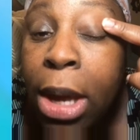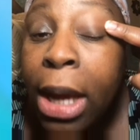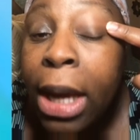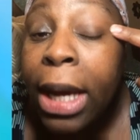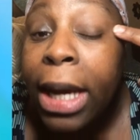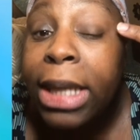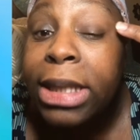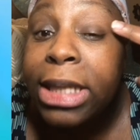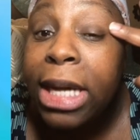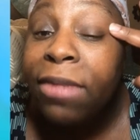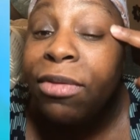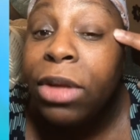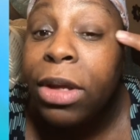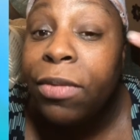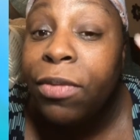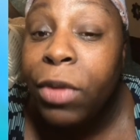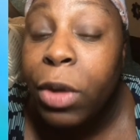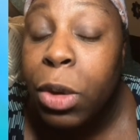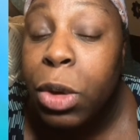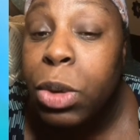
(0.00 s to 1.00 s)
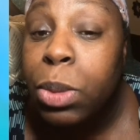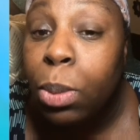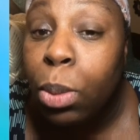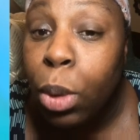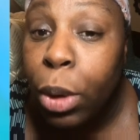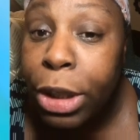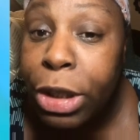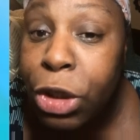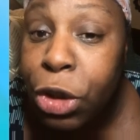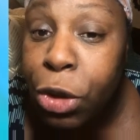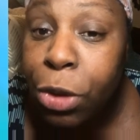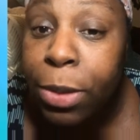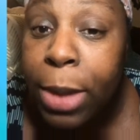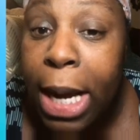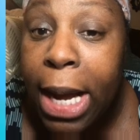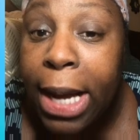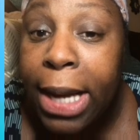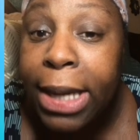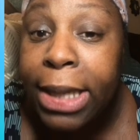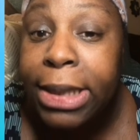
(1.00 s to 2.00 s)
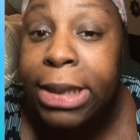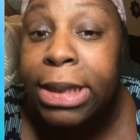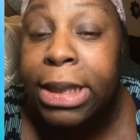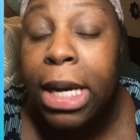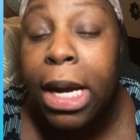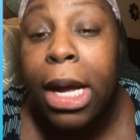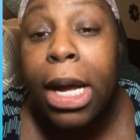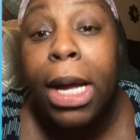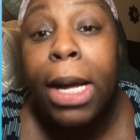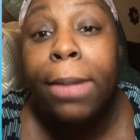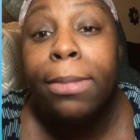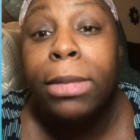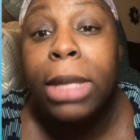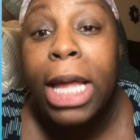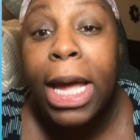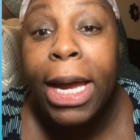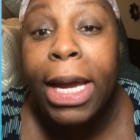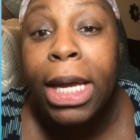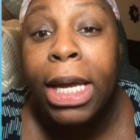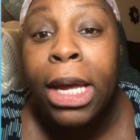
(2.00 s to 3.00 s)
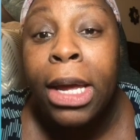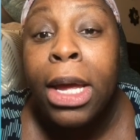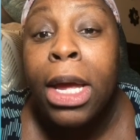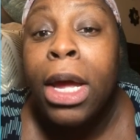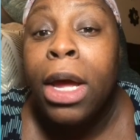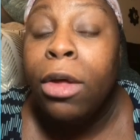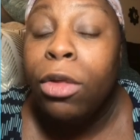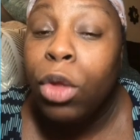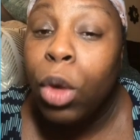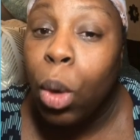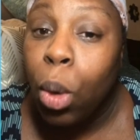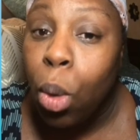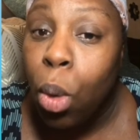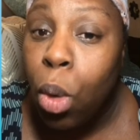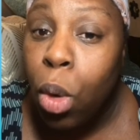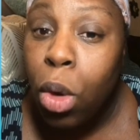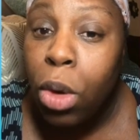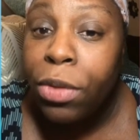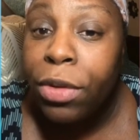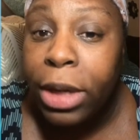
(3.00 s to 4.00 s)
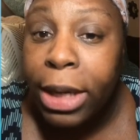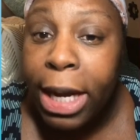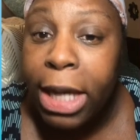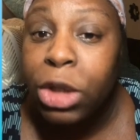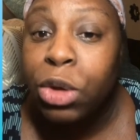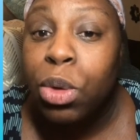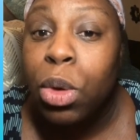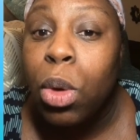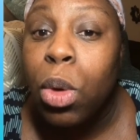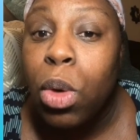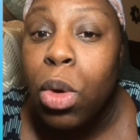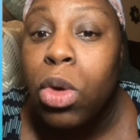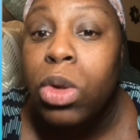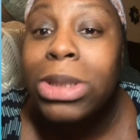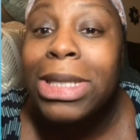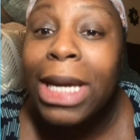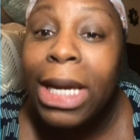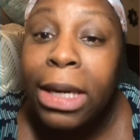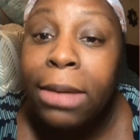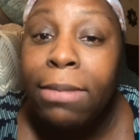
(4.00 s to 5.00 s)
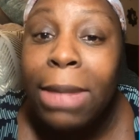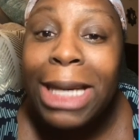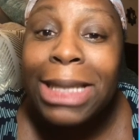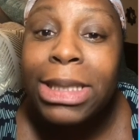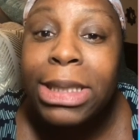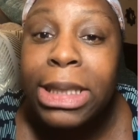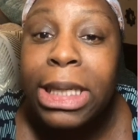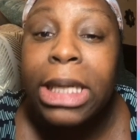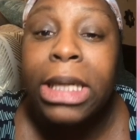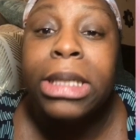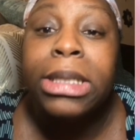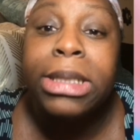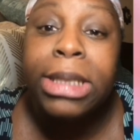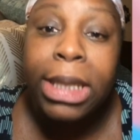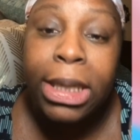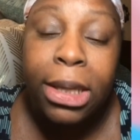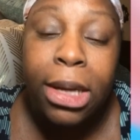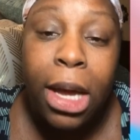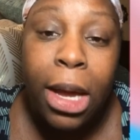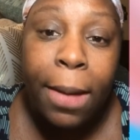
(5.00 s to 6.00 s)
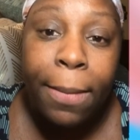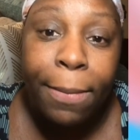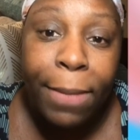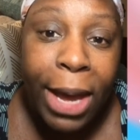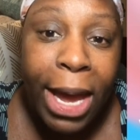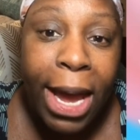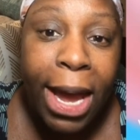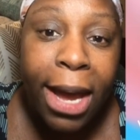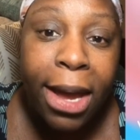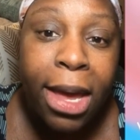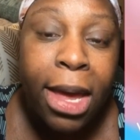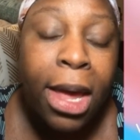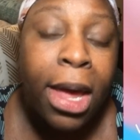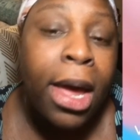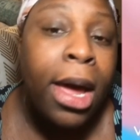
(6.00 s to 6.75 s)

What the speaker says: It definitely feels moisturized, like the oil, the natural oils in my skin did come back.